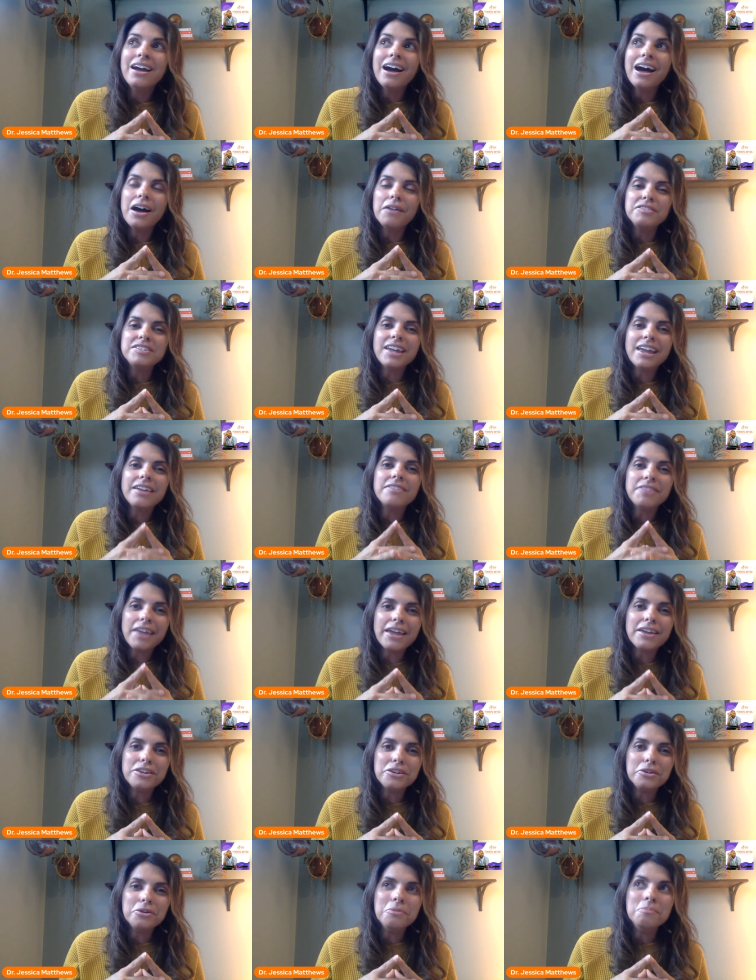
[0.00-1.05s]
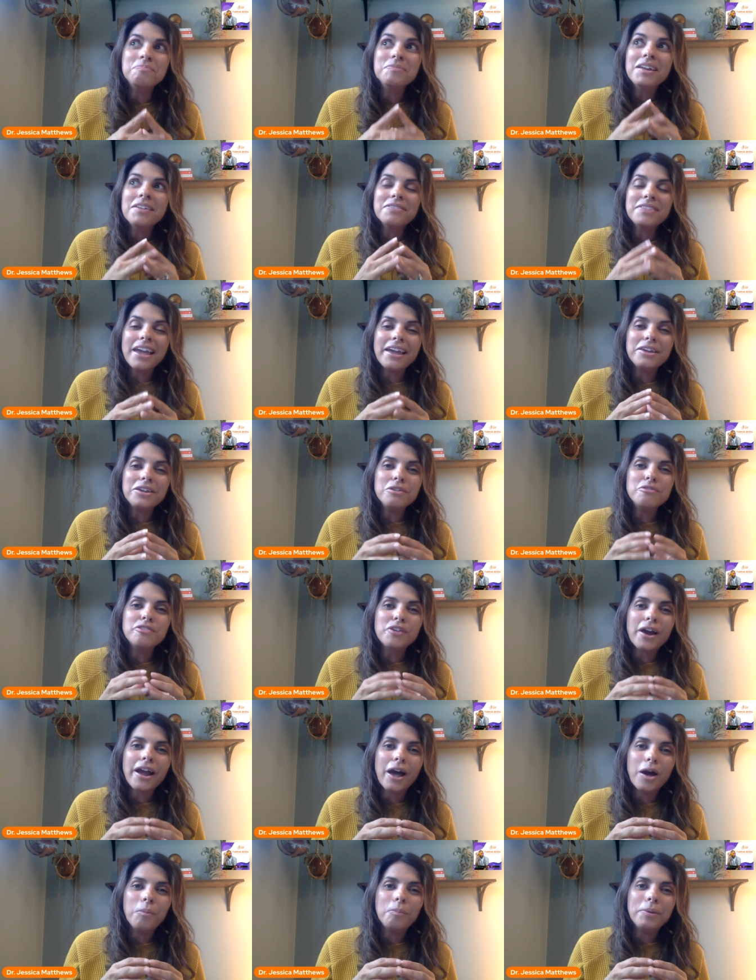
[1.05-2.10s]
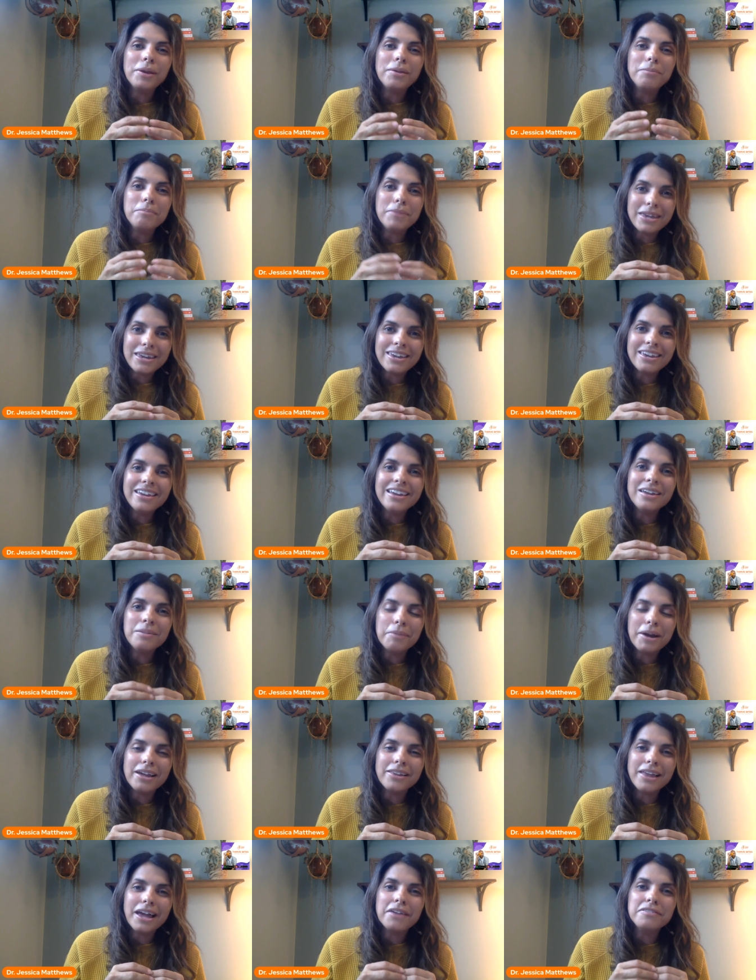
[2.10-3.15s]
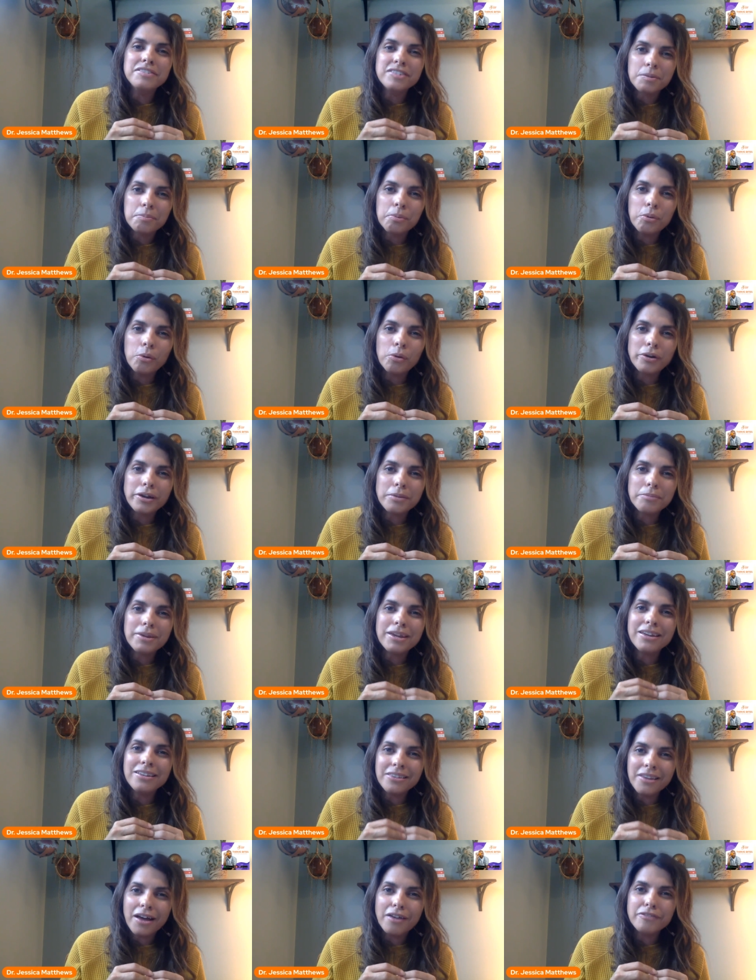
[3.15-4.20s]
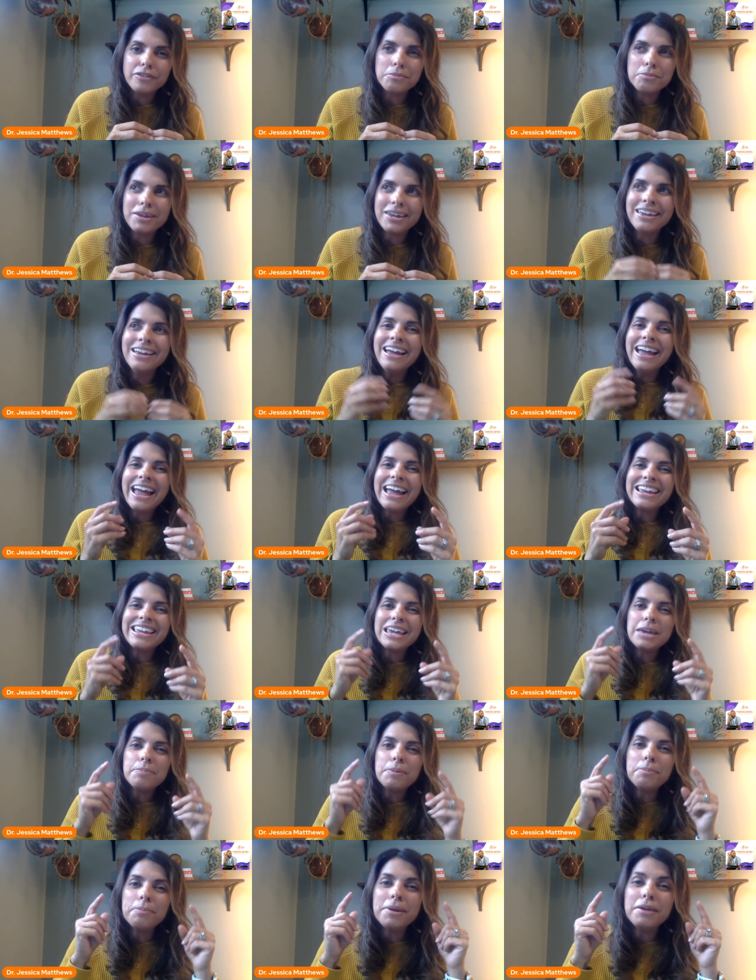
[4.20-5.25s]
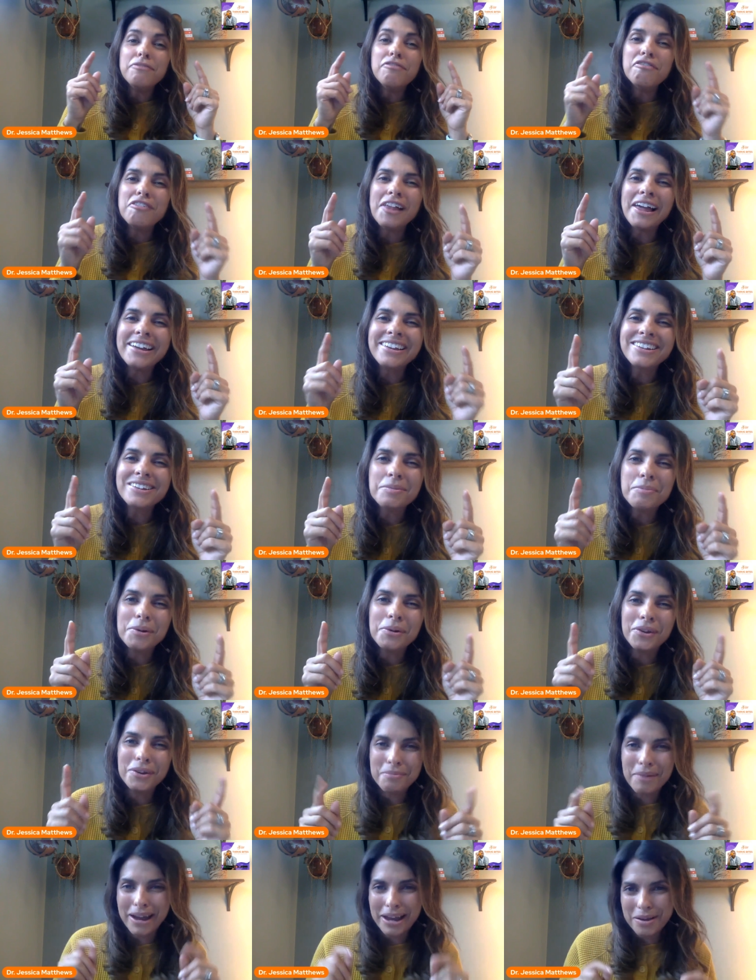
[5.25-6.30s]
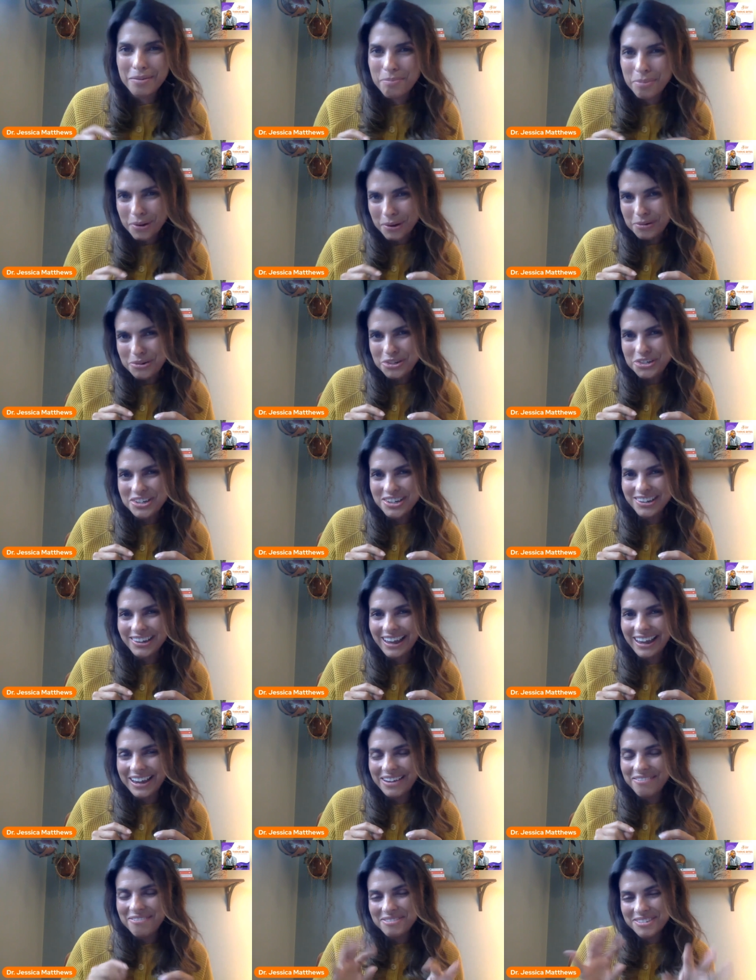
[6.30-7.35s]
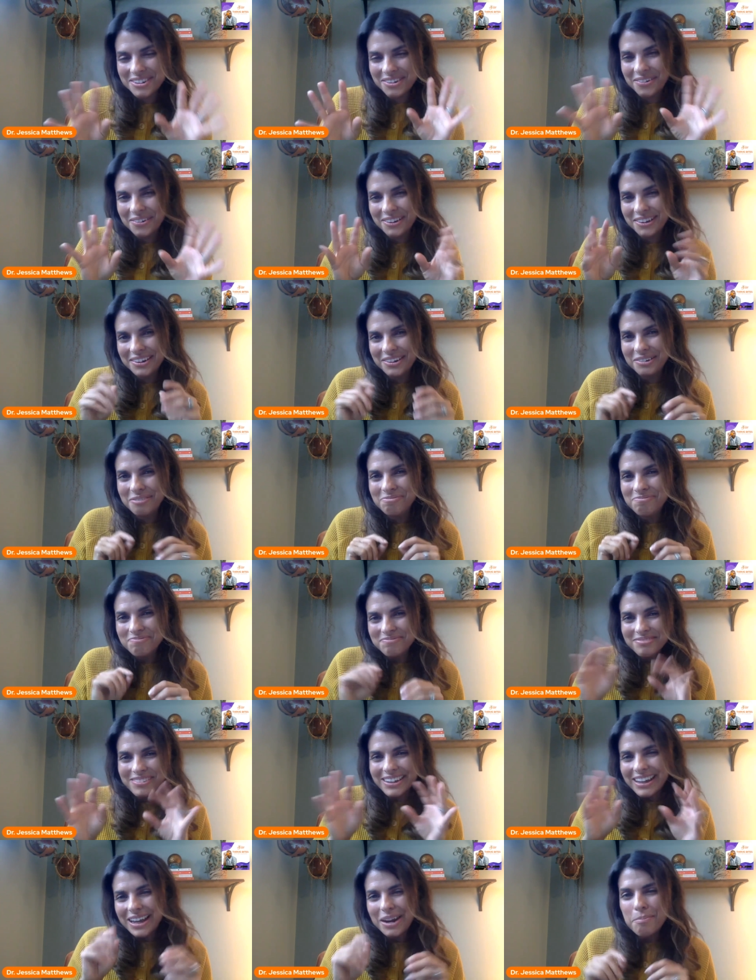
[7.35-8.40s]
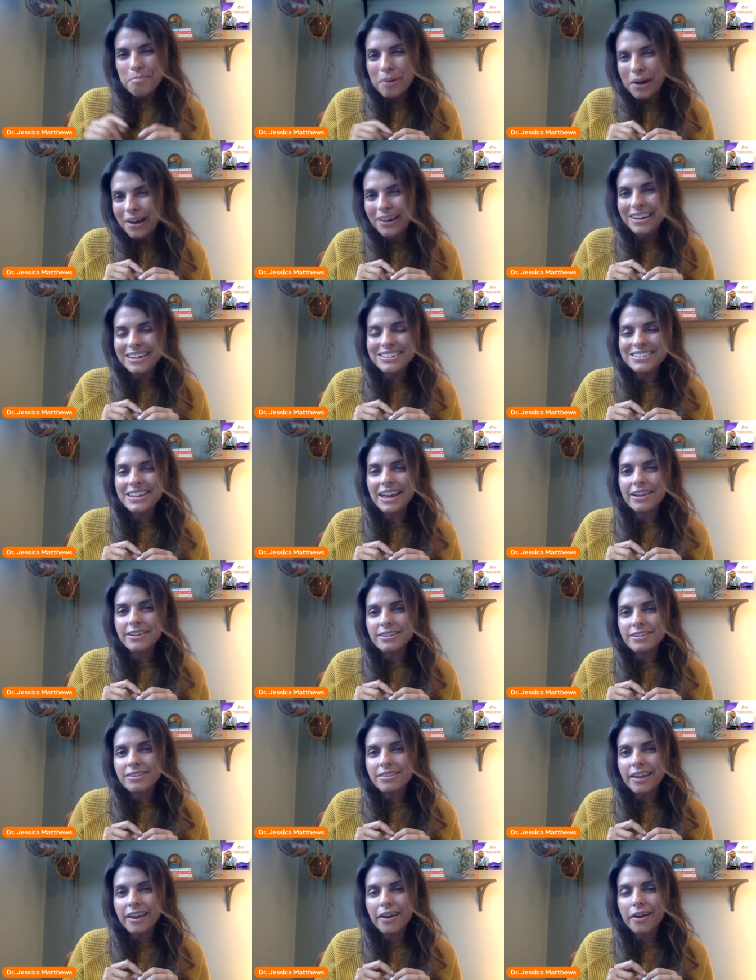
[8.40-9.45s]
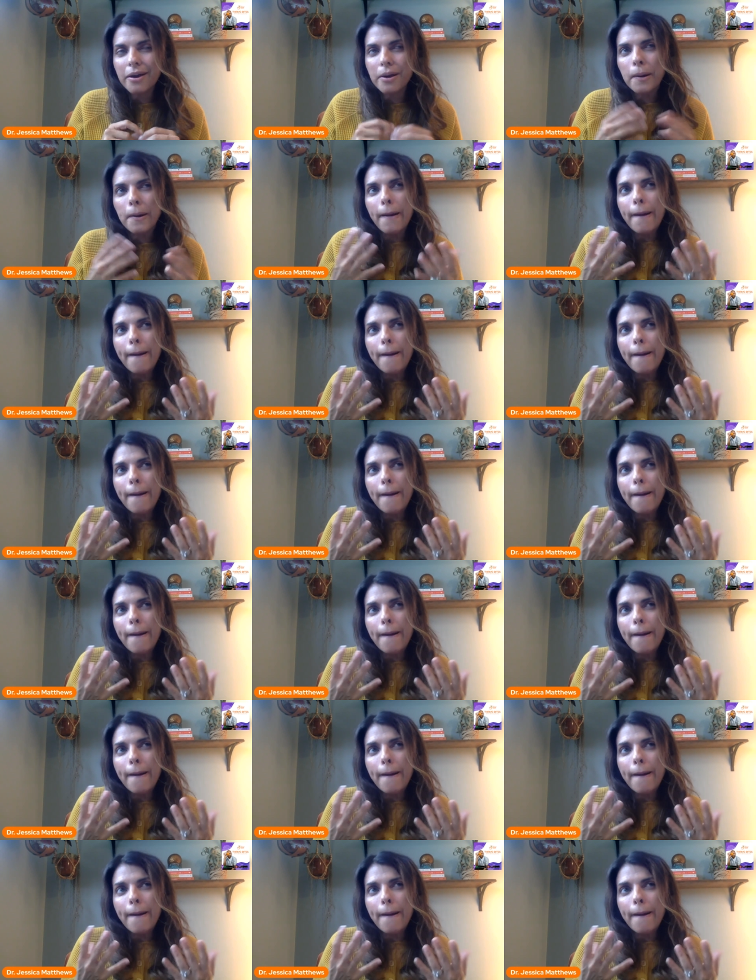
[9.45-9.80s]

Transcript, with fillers: of saying thank you. Thank you for helping me in my life, supporting me, loving me, and keeping me flexible in my approach to life. So mm-hmm. a little mm-hmm. kind of mm-hmm. pun mm-hmm. intended there.